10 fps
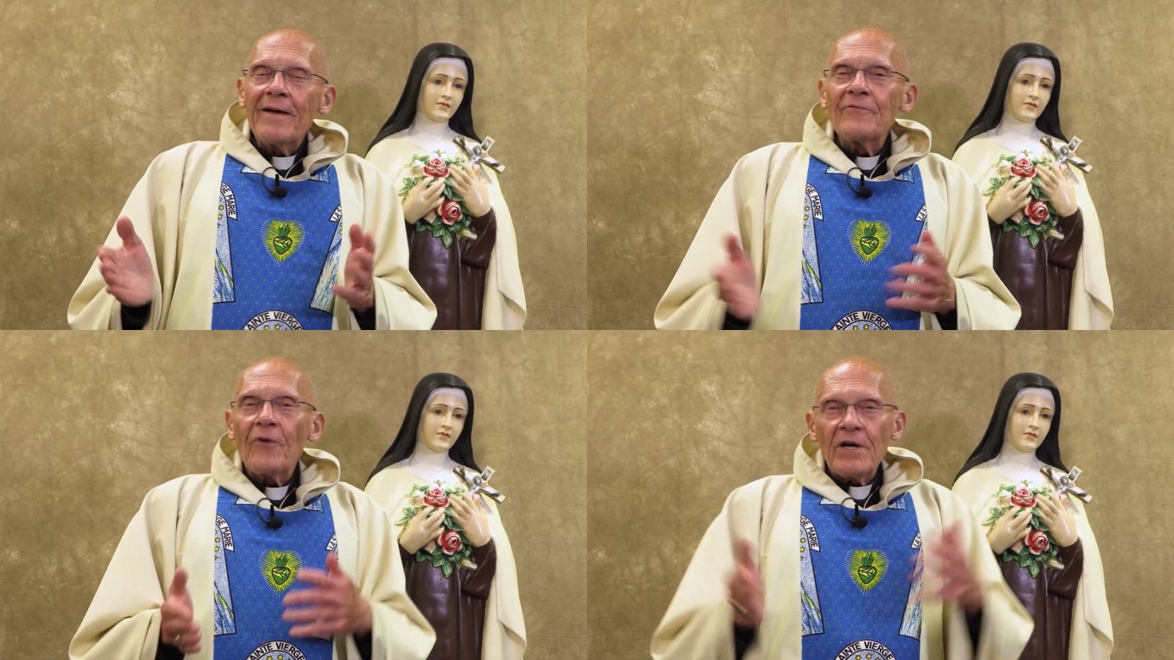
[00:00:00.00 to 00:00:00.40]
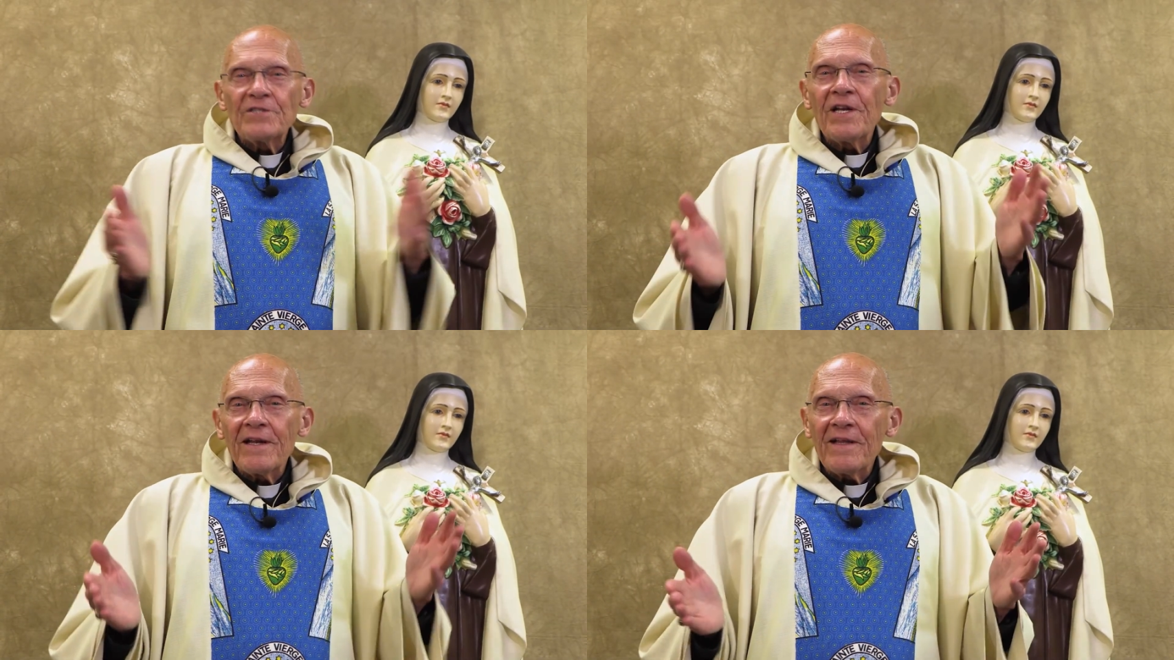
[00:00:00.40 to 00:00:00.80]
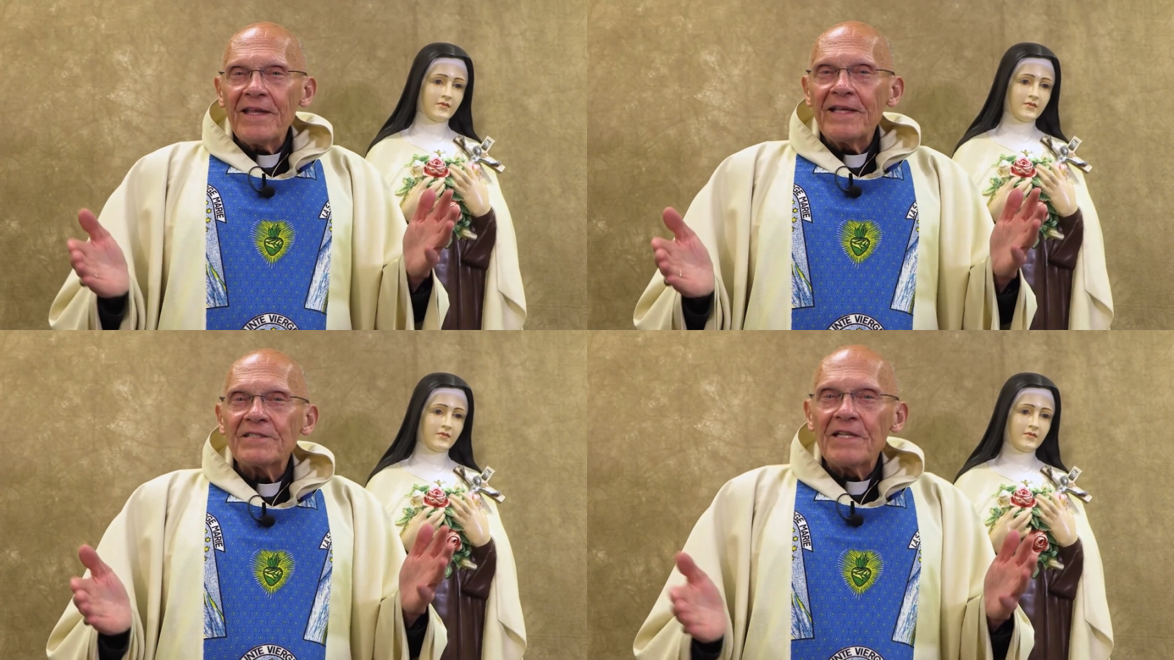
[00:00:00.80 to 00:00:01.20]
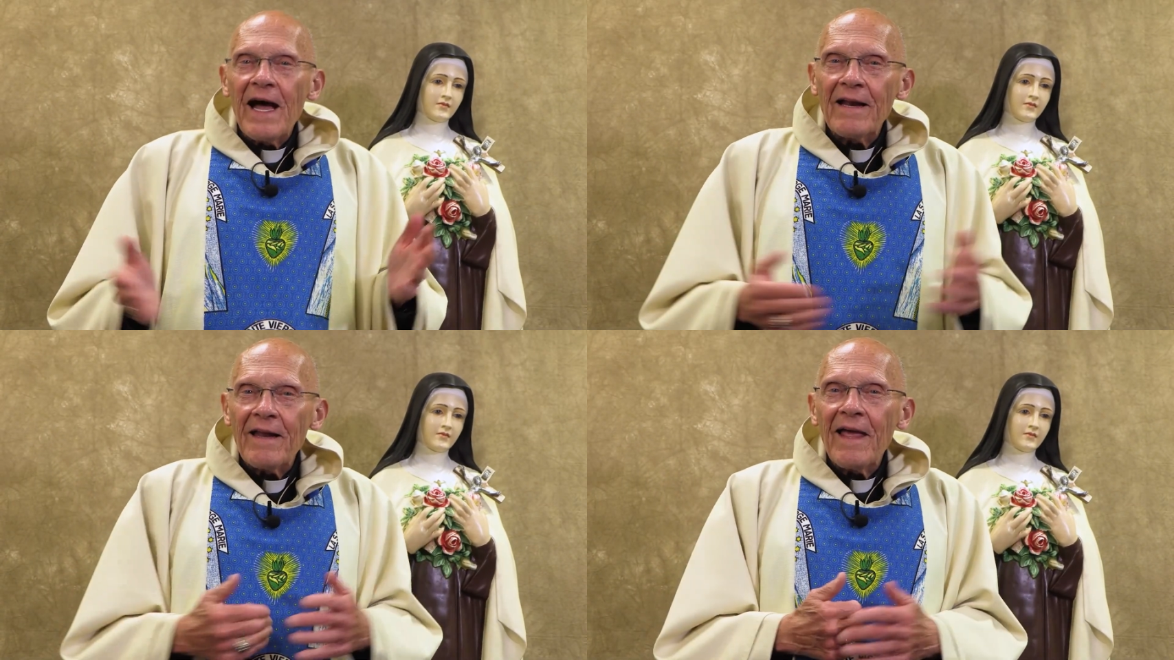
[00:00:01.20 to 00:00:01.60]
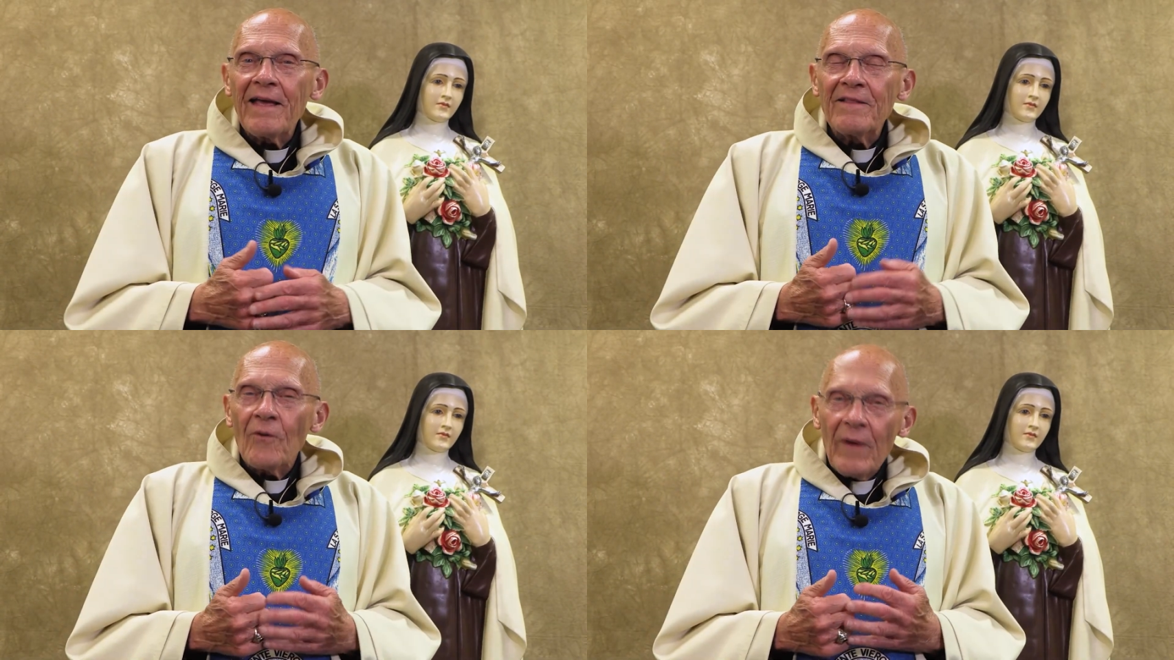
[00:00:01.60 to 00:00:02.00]
Speaker 1: Unfortunately, it's not
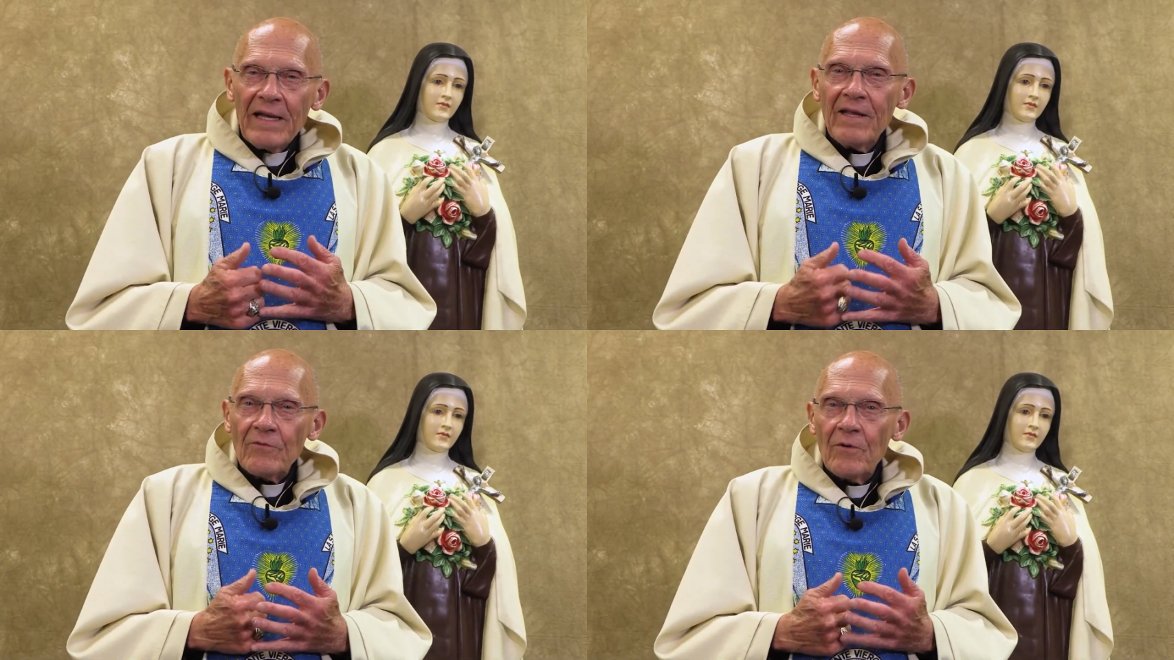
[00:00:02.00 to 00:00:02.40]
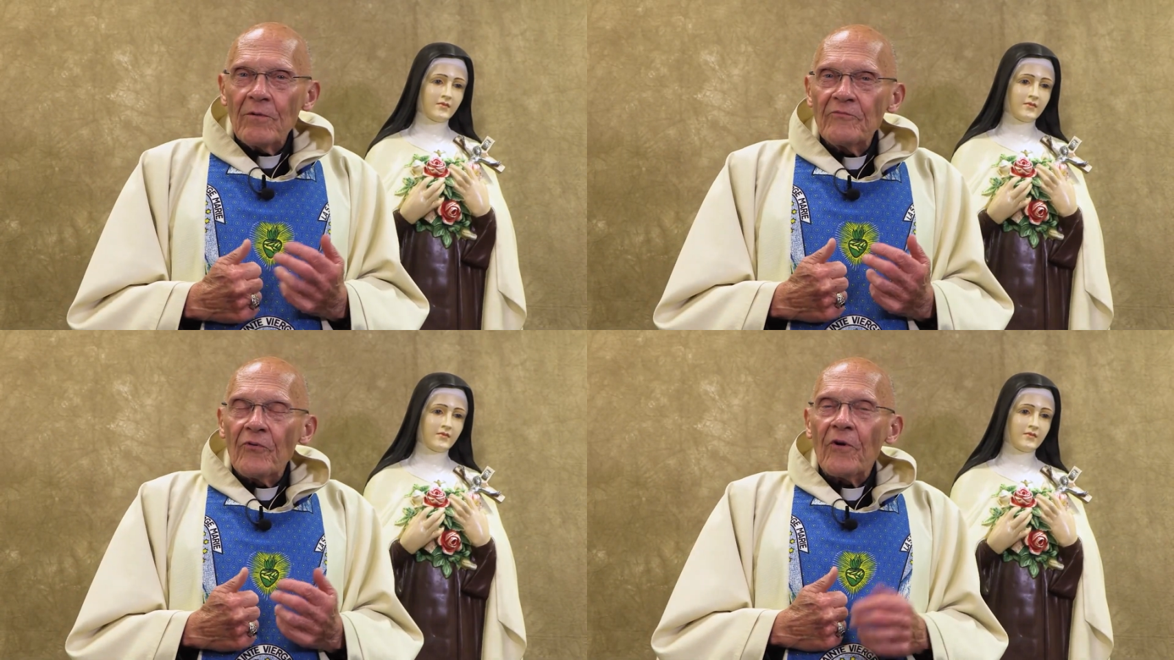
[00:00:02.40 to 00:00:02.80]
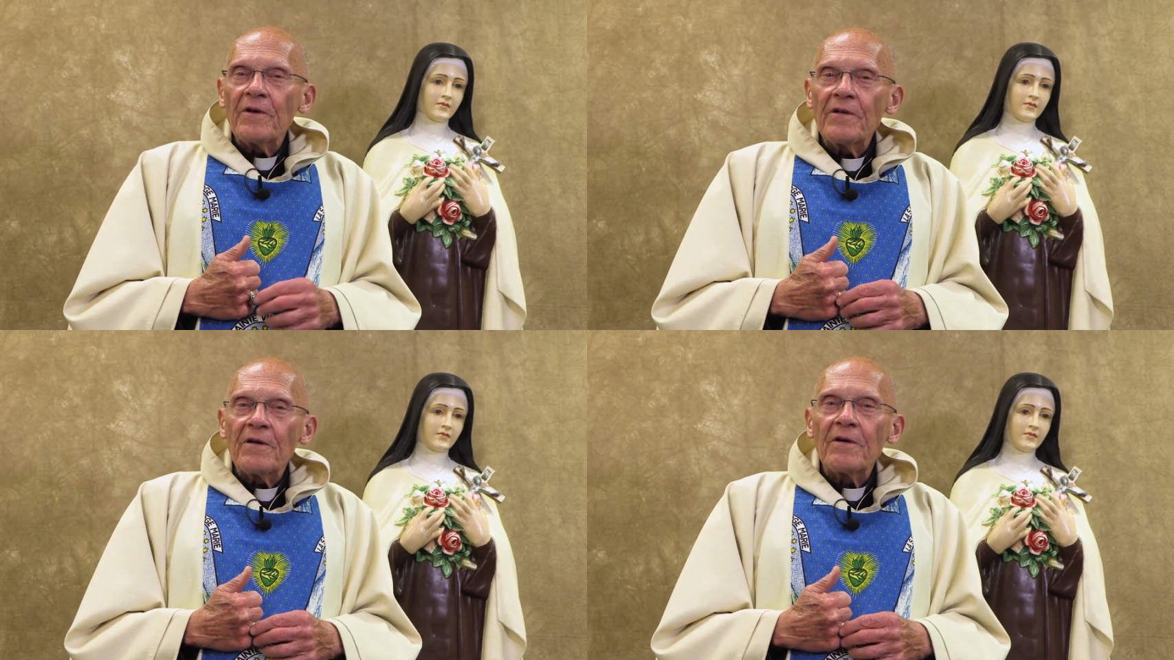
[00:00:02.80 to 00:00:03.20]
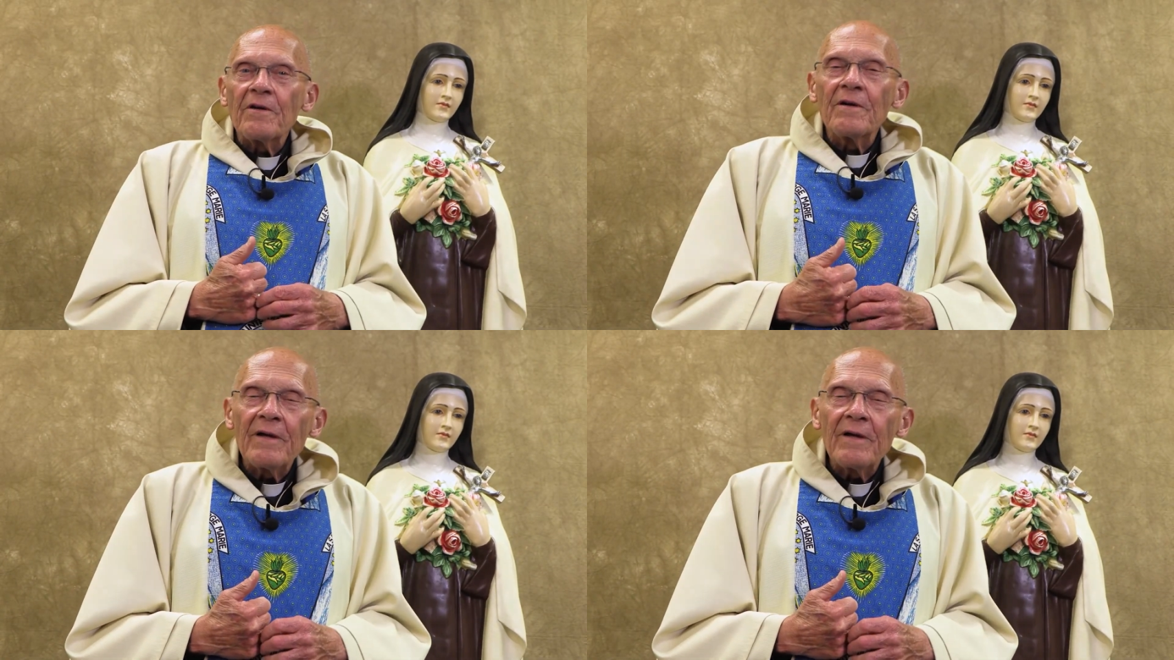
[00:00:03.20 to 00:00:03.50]
like the waiting room for your